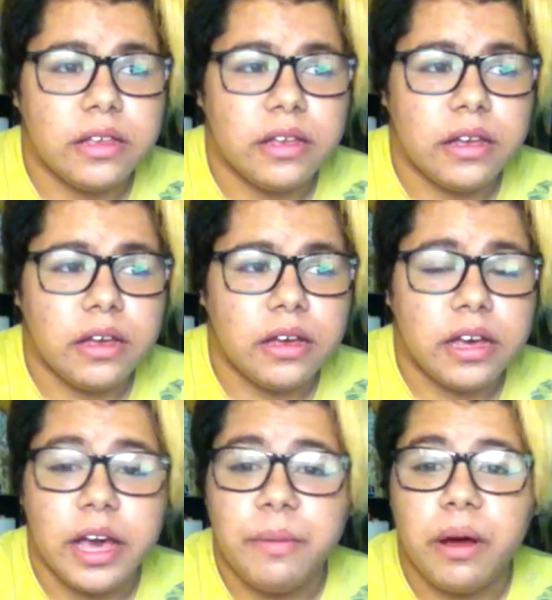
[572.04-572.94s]

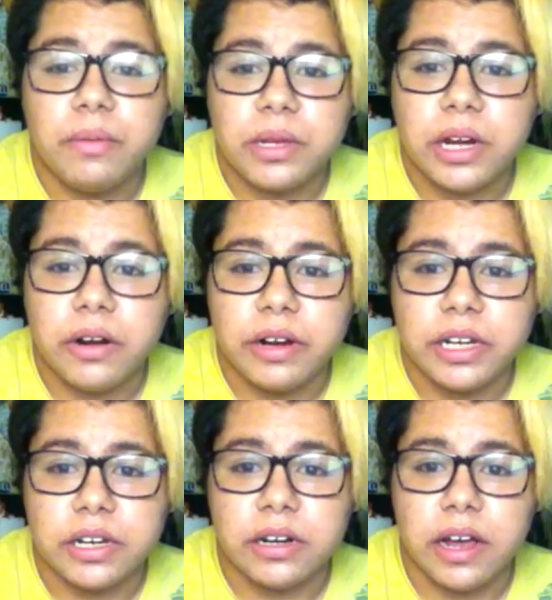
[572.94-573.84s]
K-pop's generation,
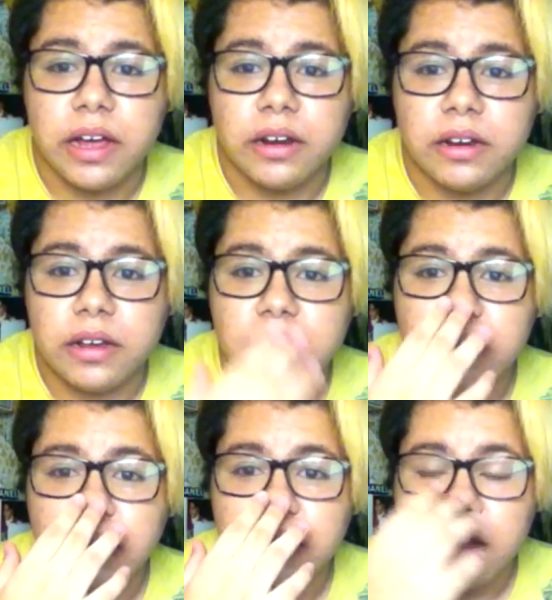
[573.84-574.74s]
and
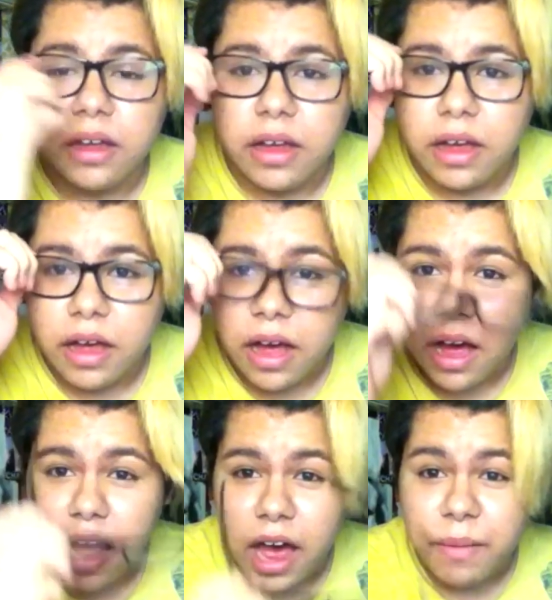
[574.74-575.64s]

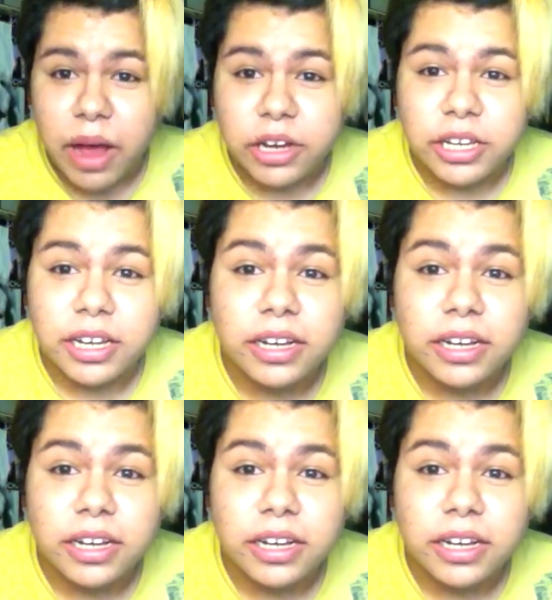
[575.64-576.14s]
I'm actually